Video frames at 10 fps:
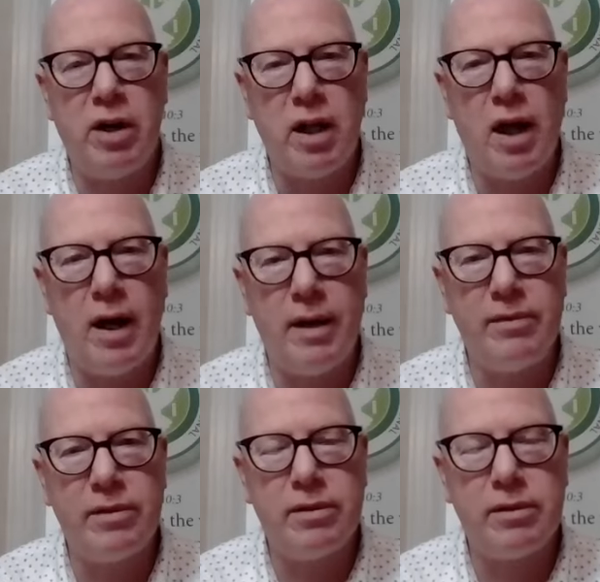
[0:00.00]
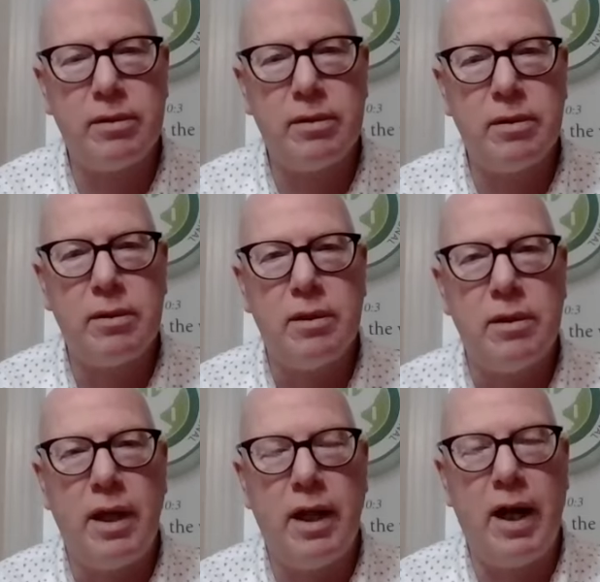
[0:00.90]
in our lives.
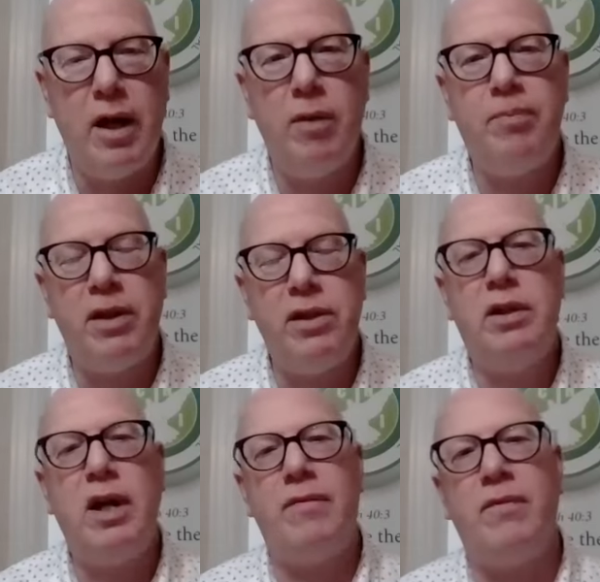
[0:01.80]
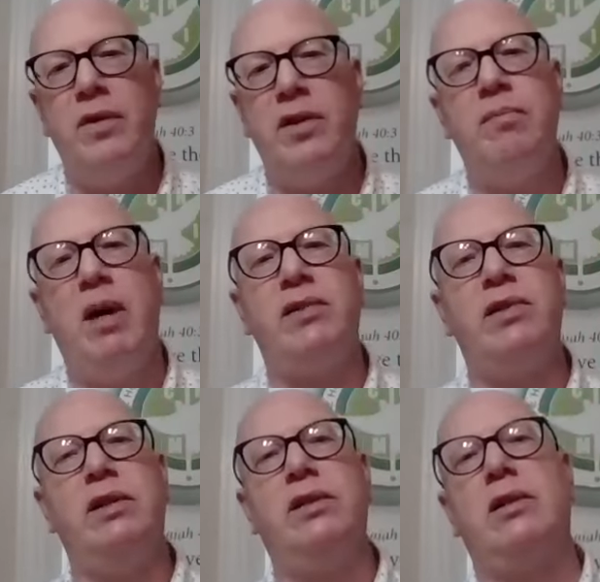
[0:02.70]
And I hope that you got from this
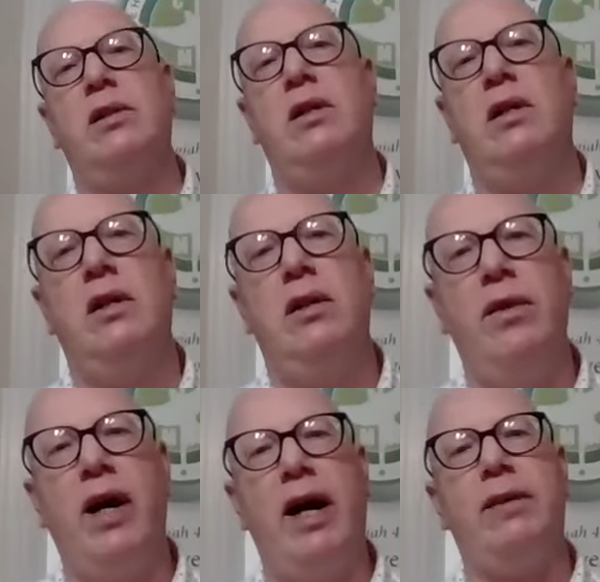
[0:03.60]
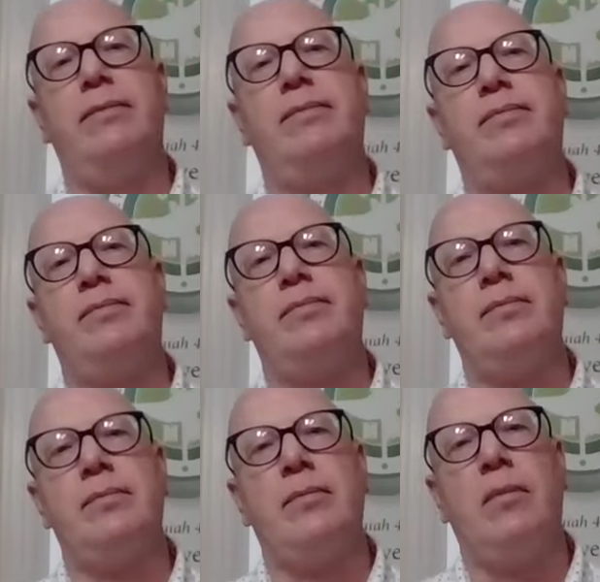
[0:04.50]
message that
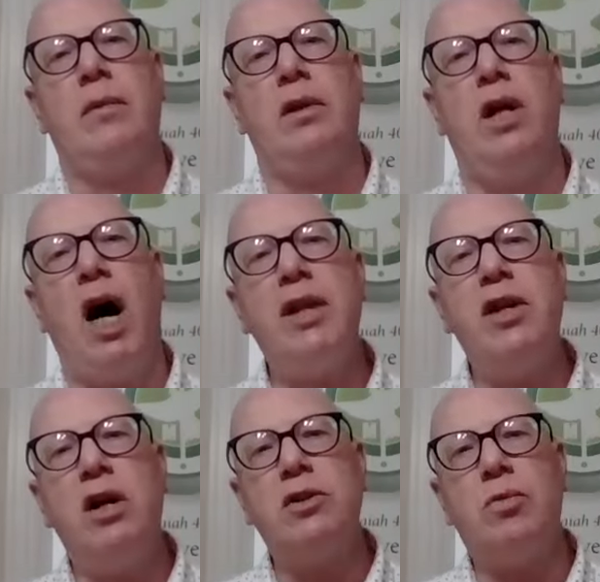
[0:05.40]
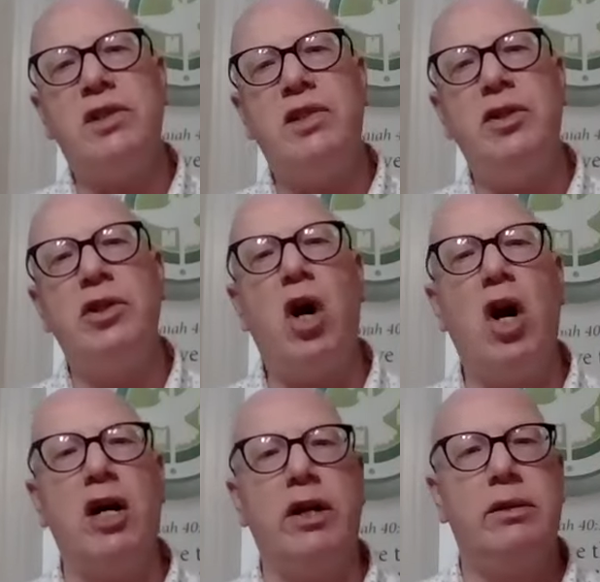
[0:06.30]
God knows what's in your
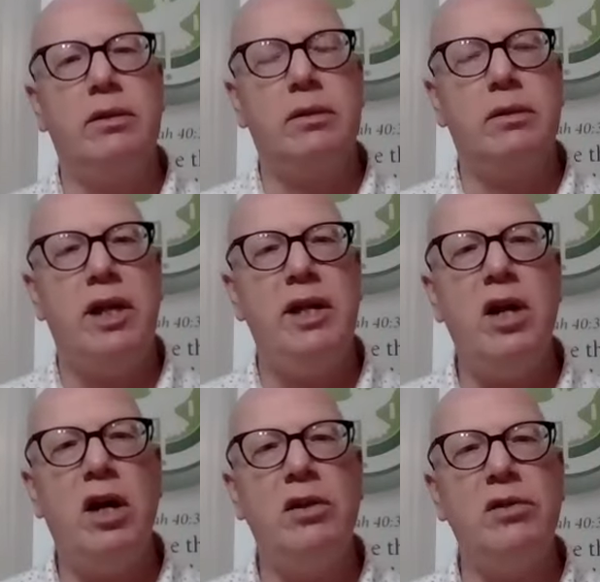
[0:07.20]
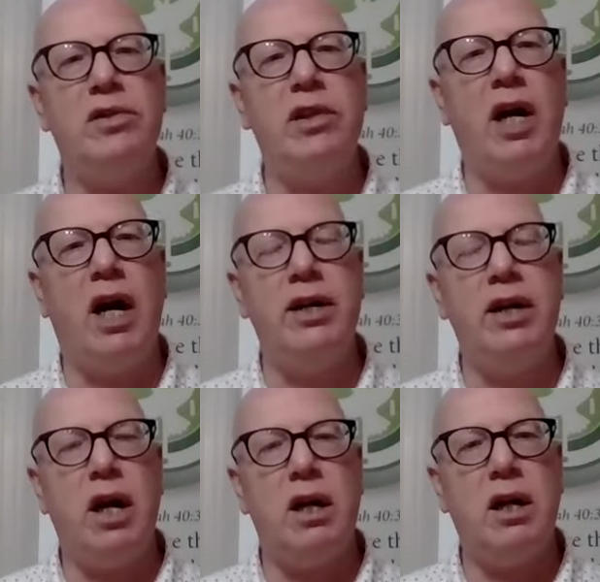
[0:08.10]
heart. He knows the
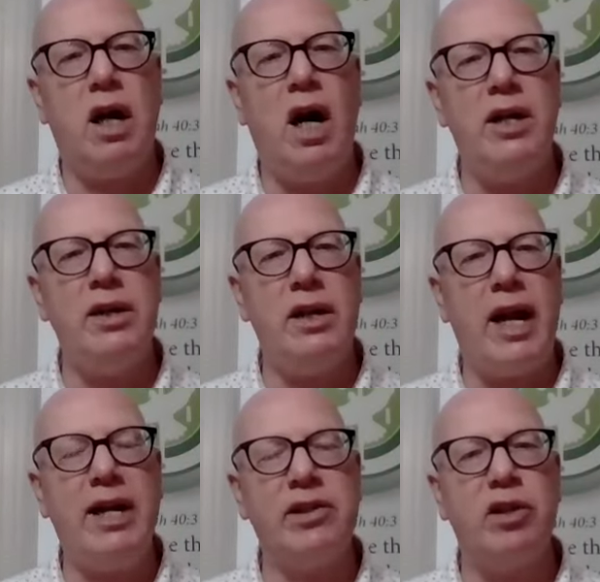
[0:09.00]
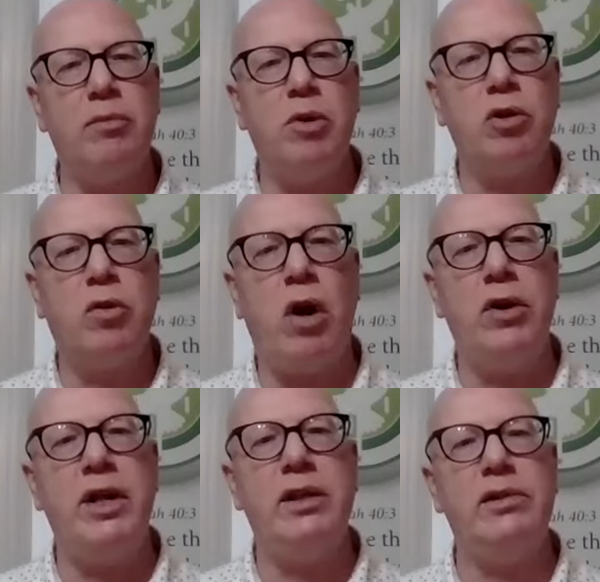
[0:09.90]
un- unanswerable
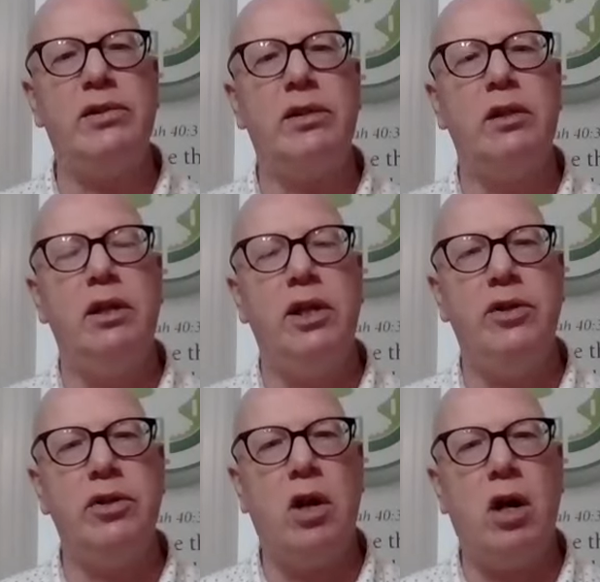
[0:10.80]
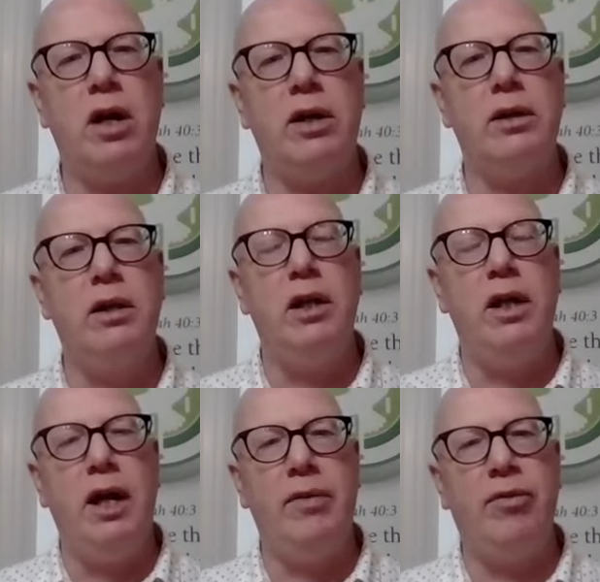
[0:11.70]
groanings in your heart.
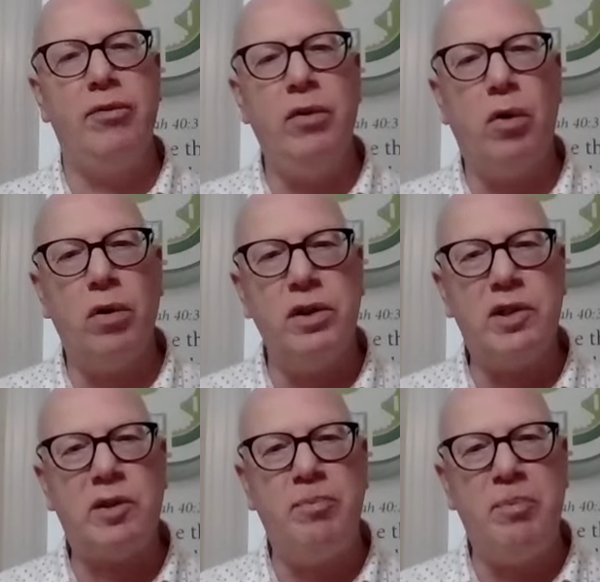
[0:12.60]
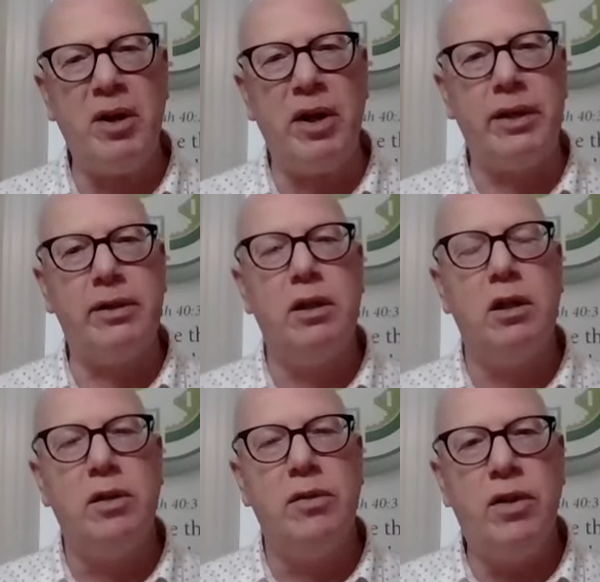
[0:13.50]
And through the Holy Spirit,
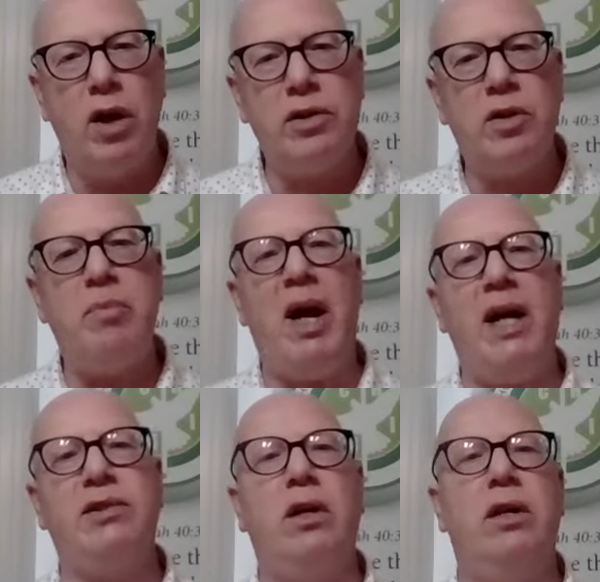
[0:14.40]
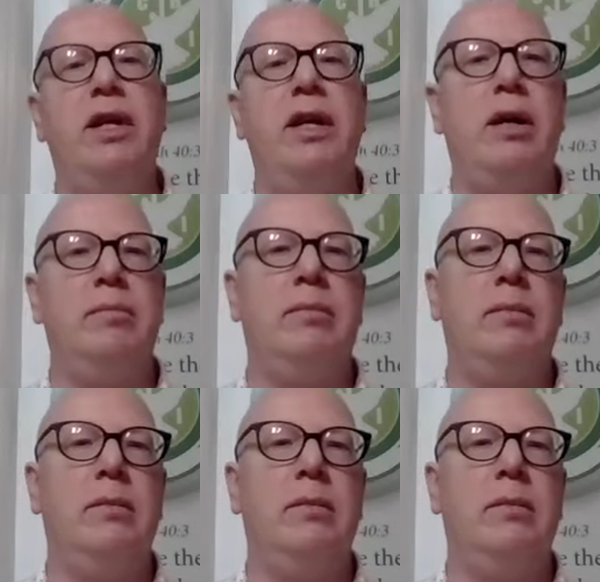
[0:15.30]
those are passed on to Him.